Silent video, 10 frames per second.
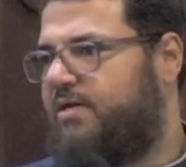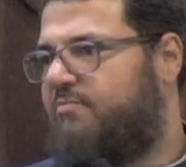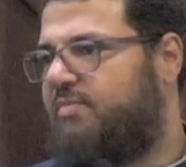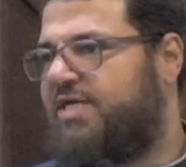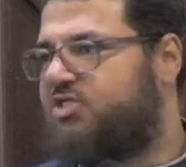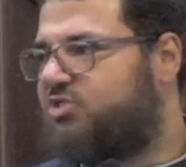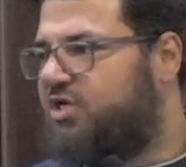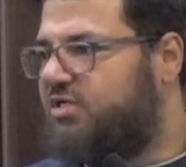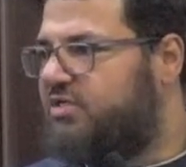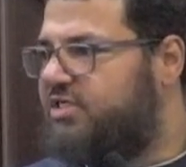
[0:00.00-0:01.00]
My
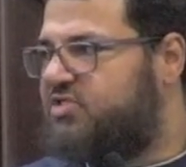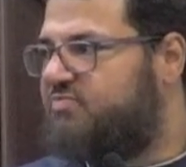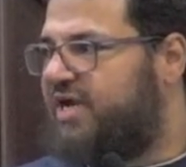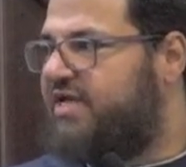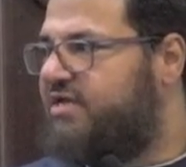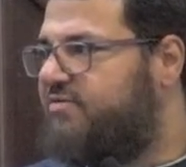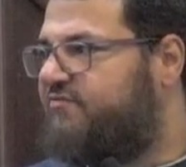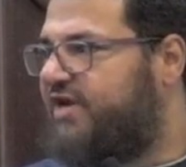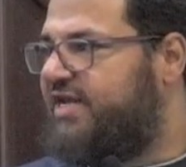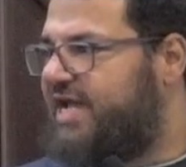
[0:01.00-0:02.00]
struggle is my
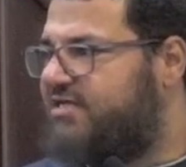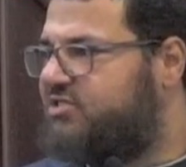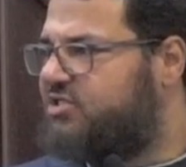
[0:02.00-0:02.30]
finance